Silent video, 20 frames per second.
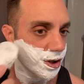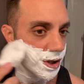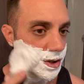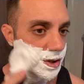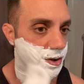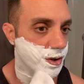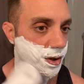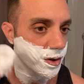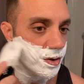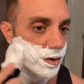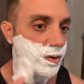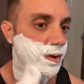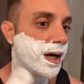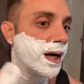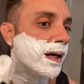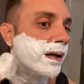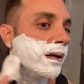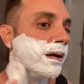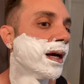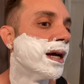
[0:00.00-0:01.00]
easier to do
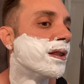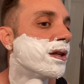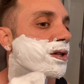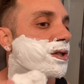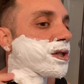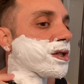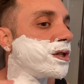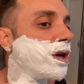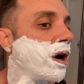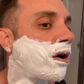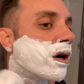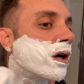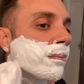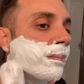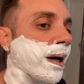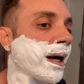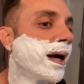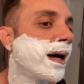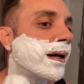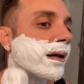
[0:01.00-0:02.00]
that in the start
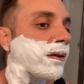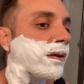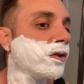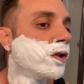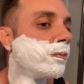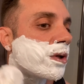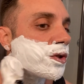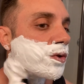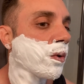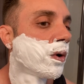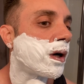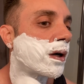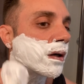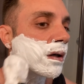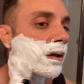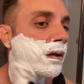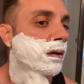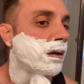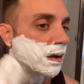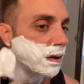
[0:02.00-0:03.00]
by adding too much
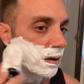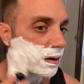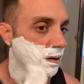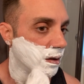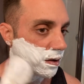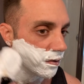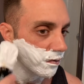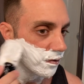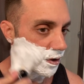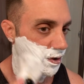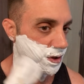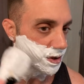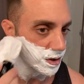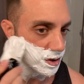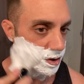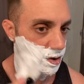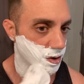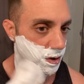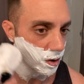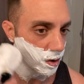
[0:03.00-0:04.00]
water versus
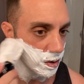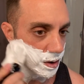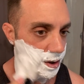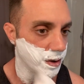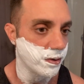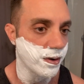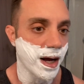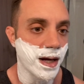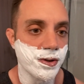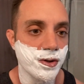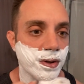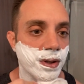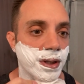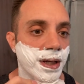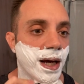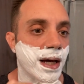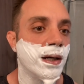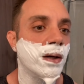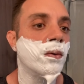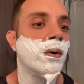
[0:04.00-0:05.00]
slowly, gradually
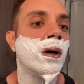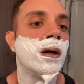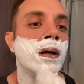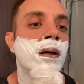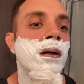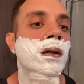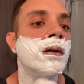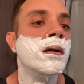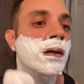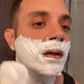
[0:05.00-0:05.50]
adding water.